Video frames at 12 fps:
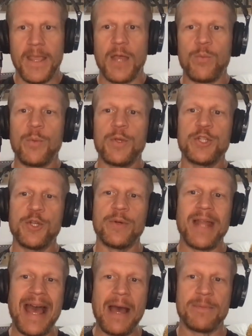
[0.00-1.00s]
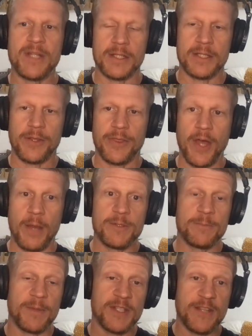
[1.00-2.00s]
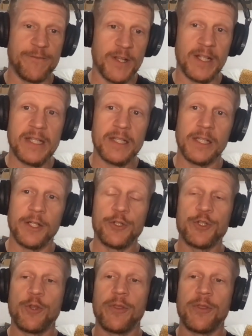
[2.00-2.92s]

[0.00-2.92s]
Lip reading: And when we do an abducted thumb, specifically in the literature,